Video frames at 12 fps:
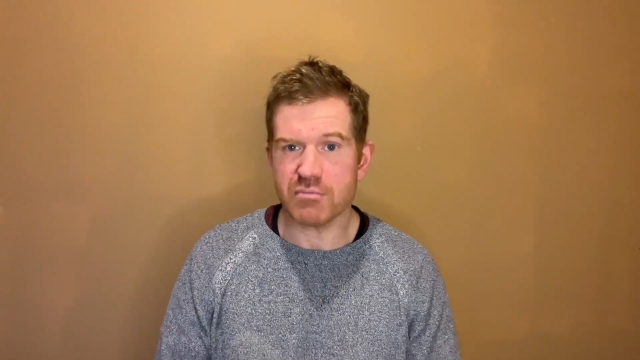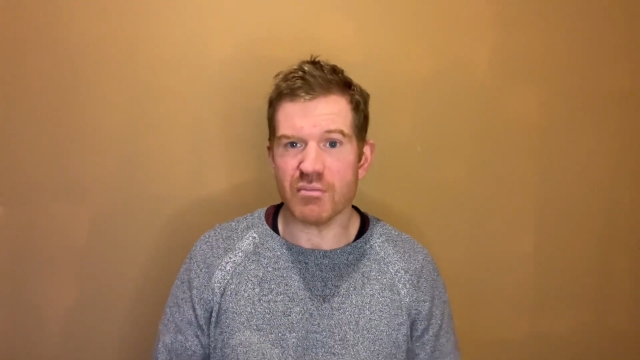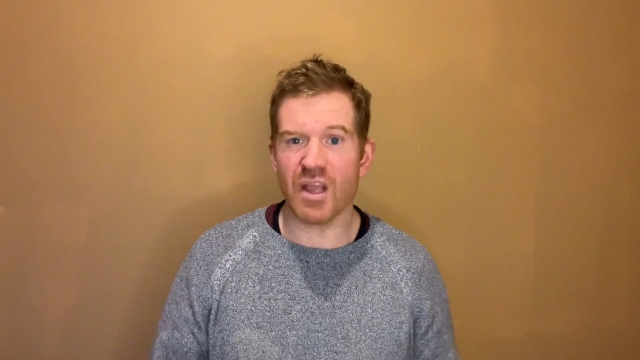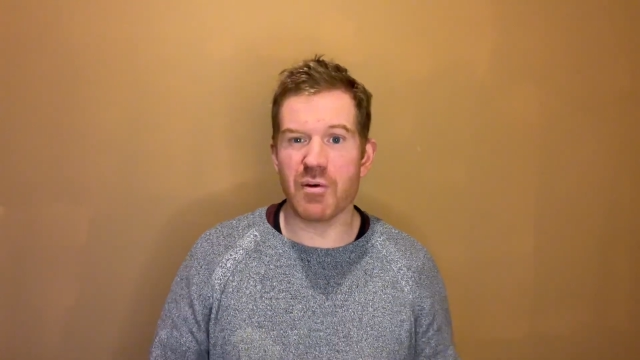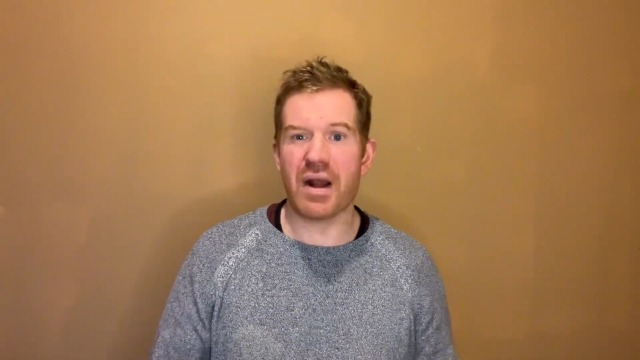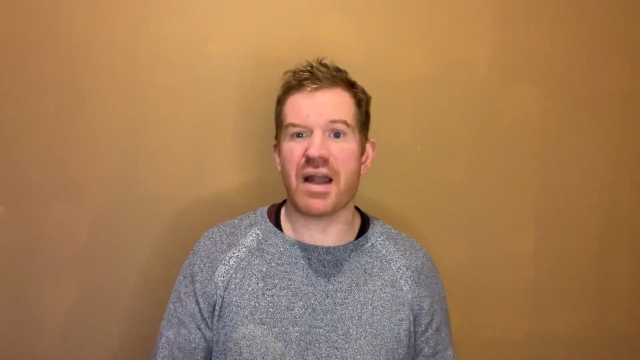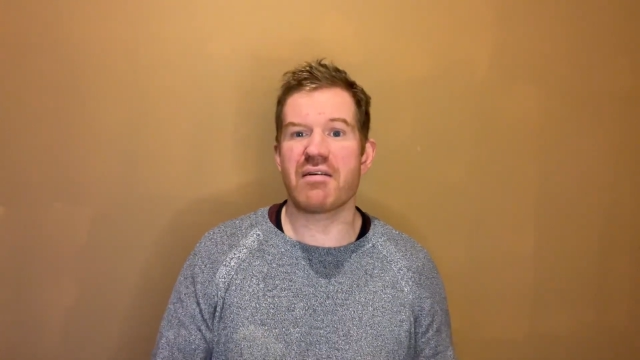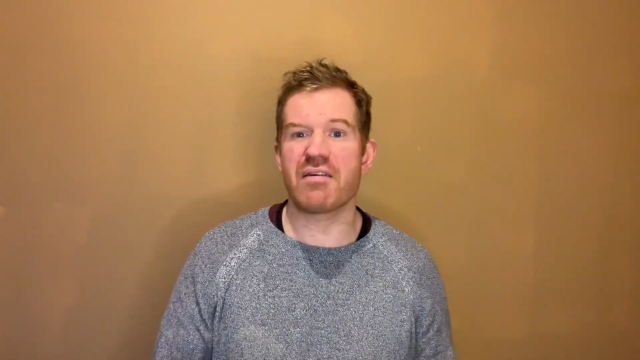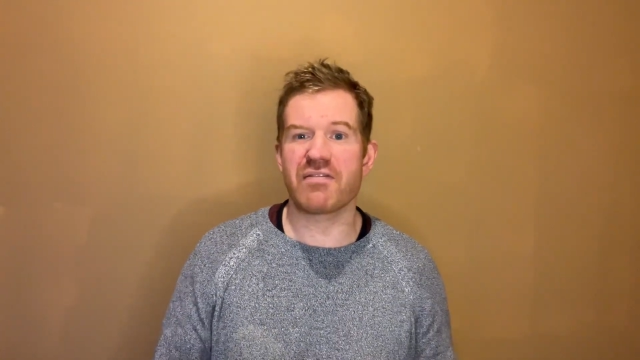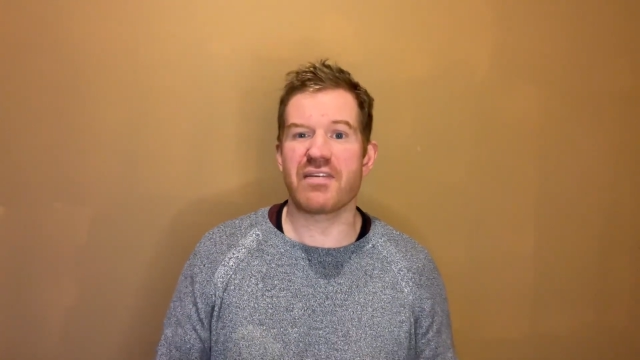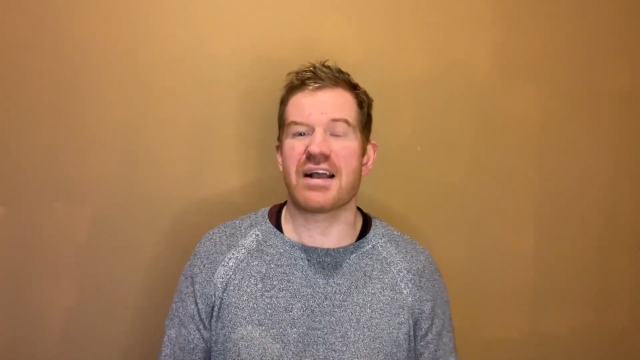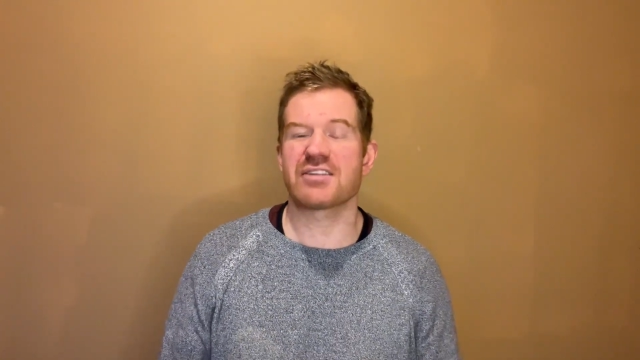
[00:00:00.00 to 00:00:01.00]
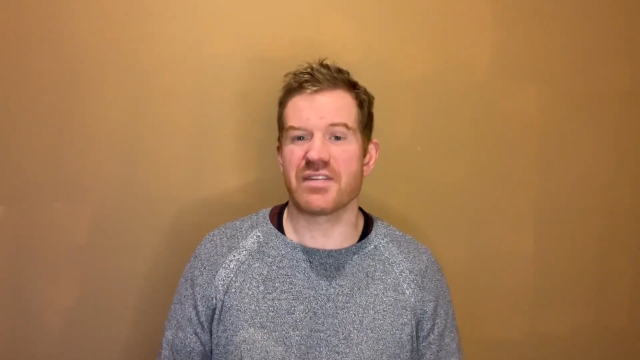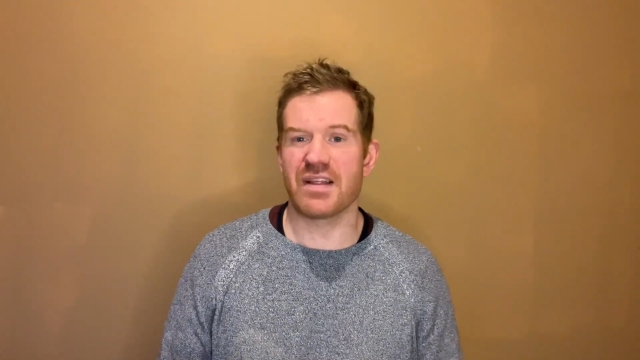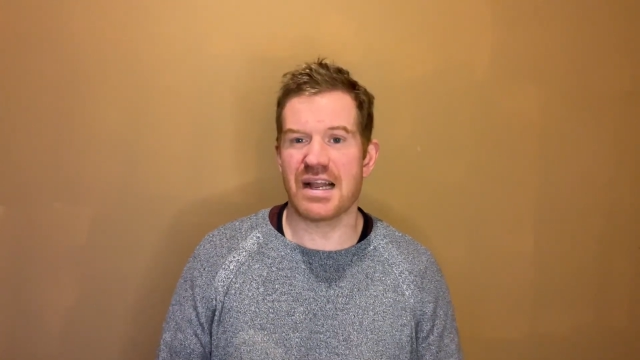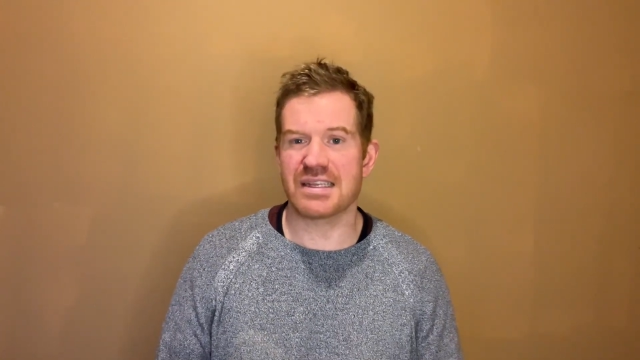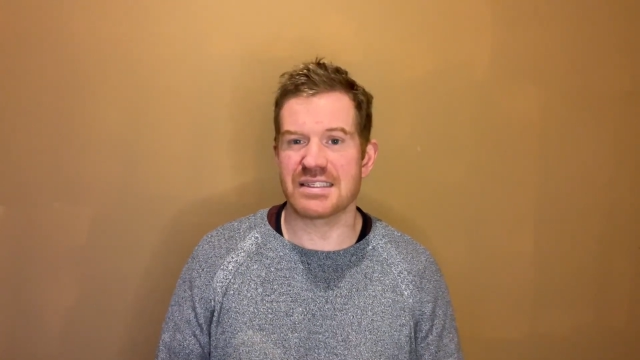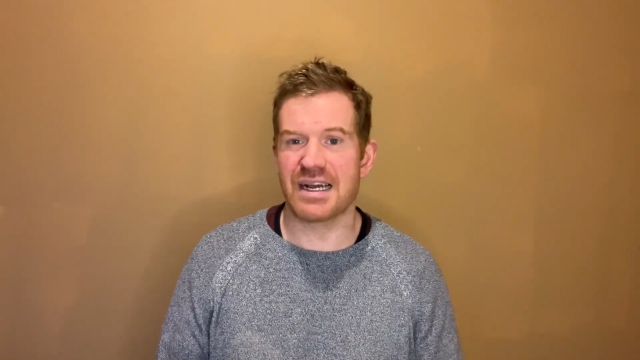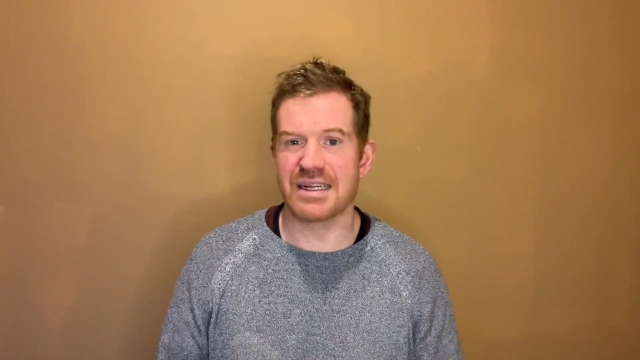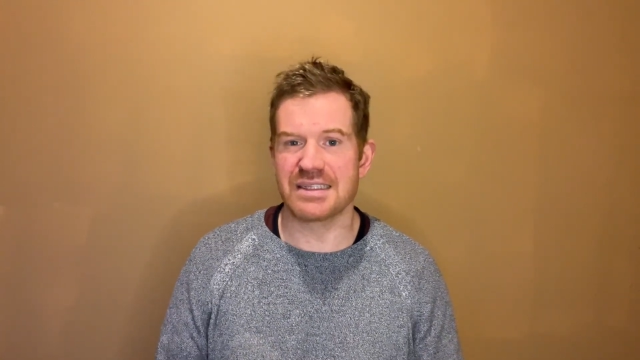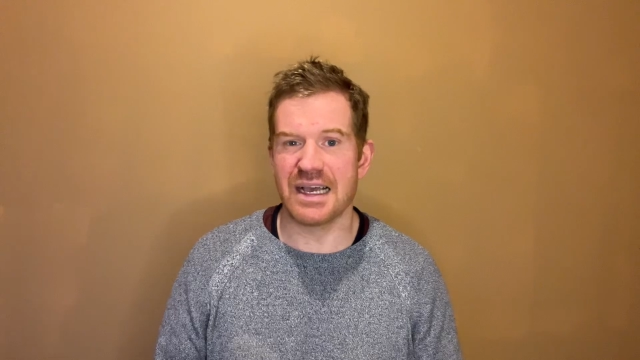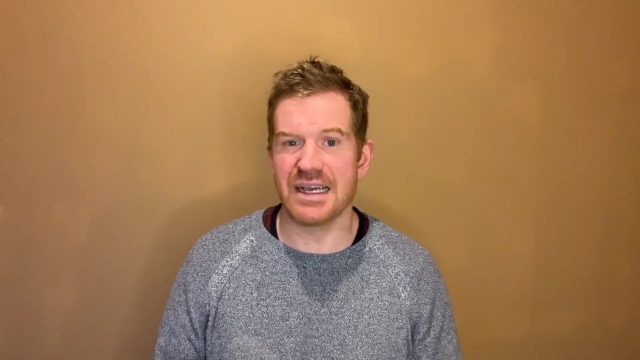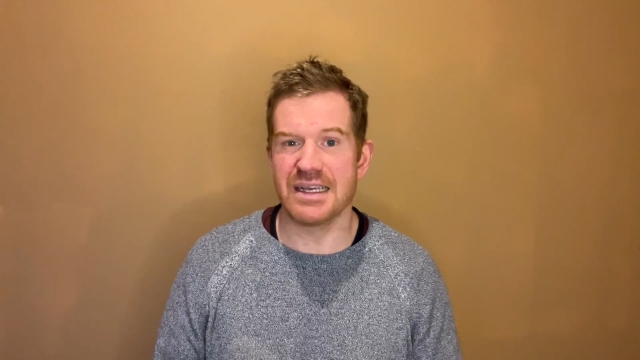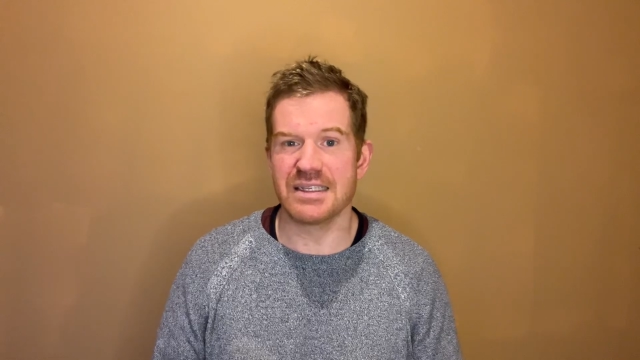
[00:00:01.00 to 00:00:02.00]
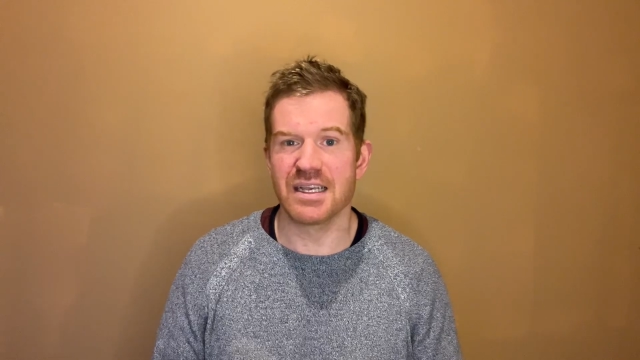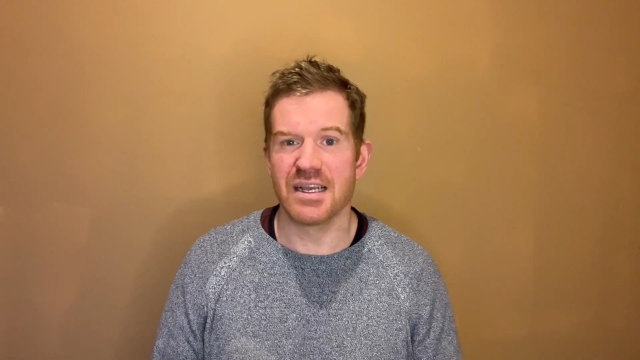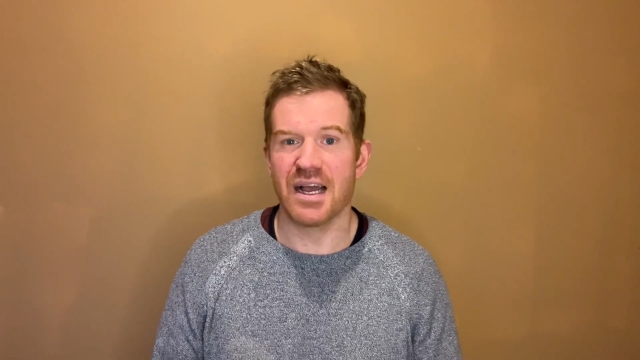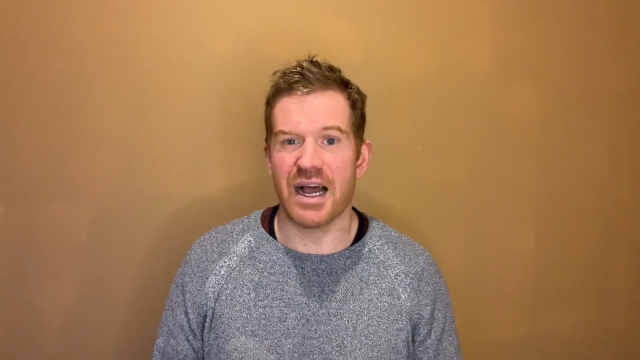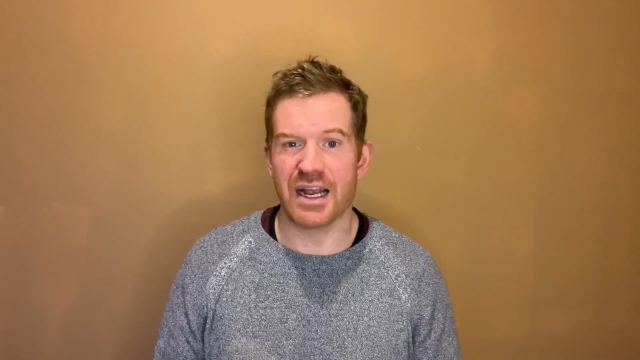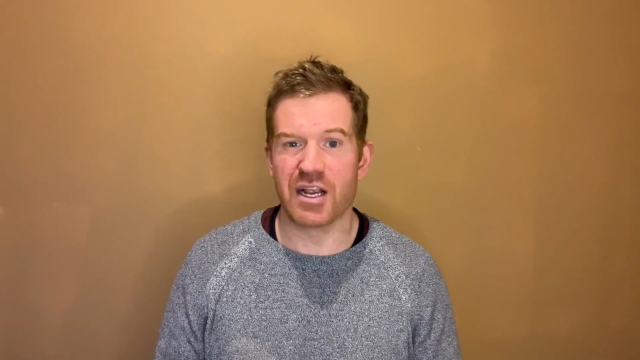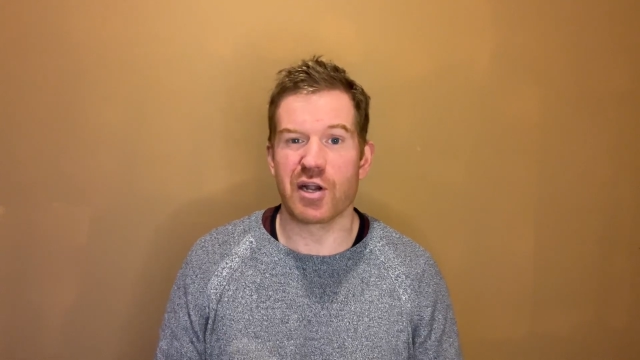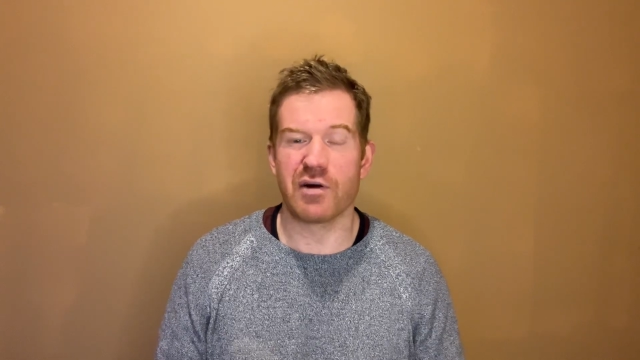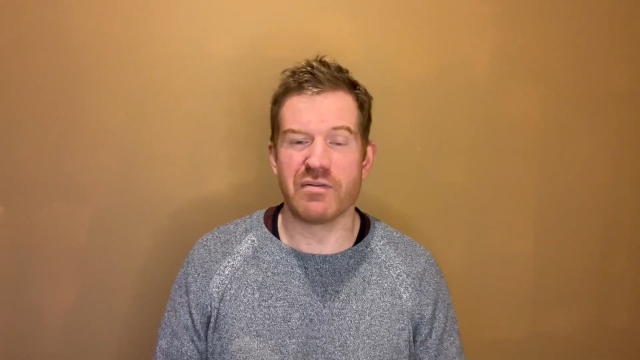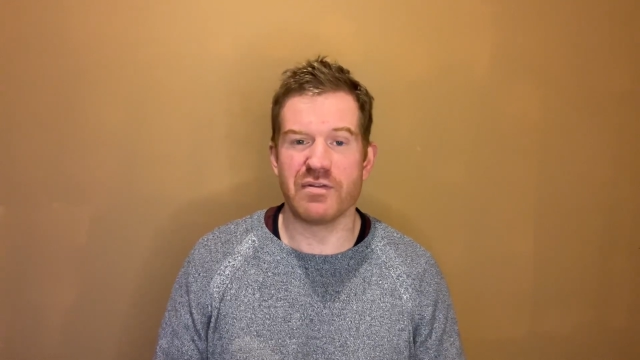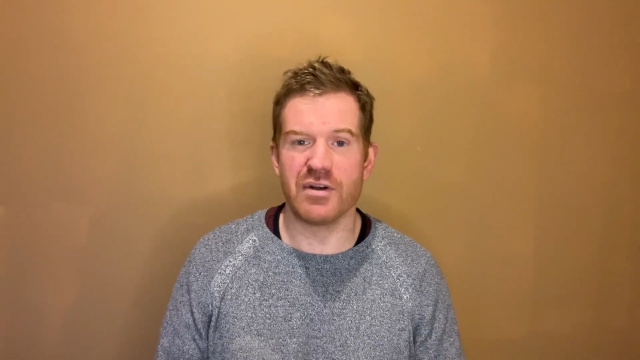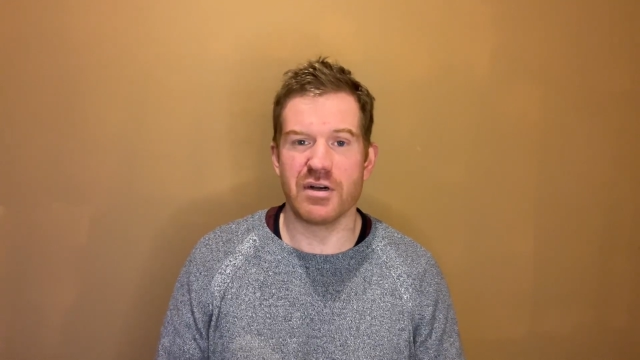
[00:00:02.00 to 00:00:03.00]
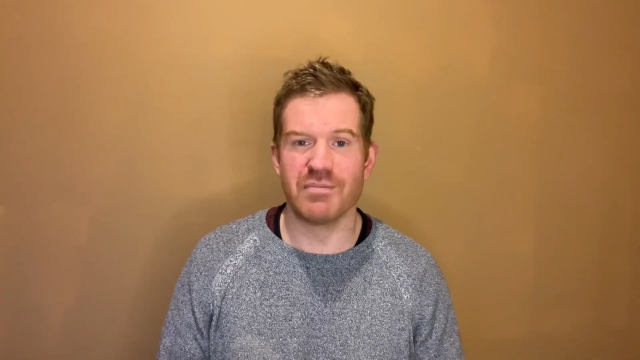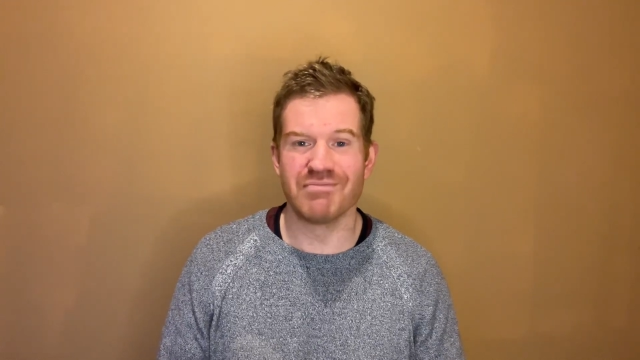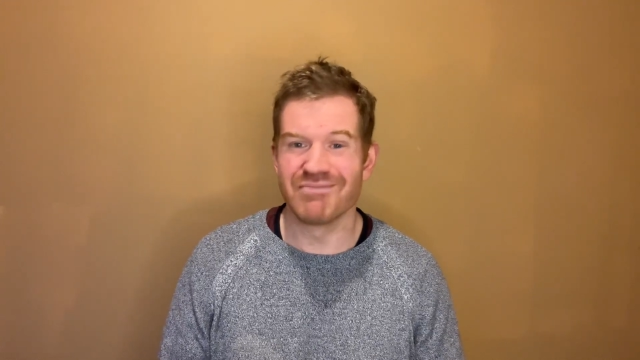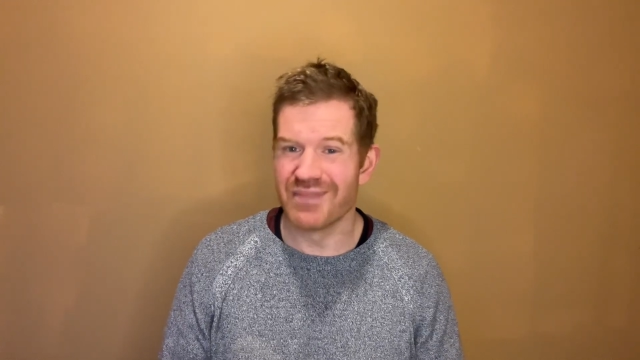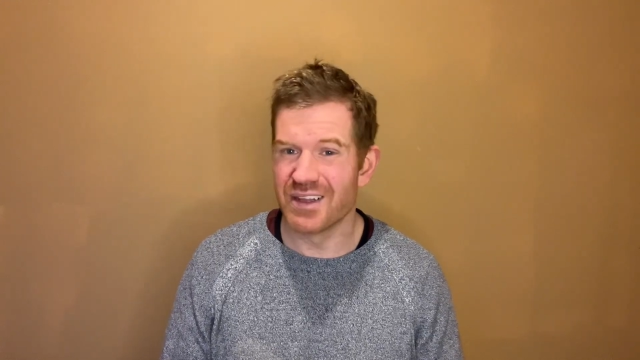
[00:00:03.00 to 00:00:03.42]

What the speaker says: And when I reflect on the last 9 days, I can confirm,